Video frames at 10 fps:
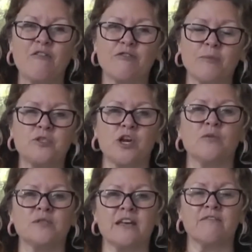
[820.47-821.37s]
from
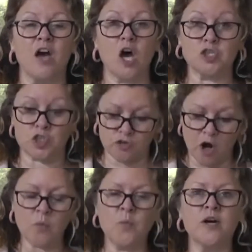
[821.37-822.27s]
Joseph, a
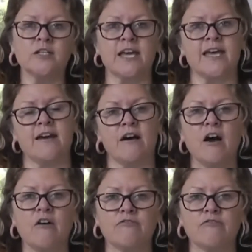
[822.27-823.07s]
strong word here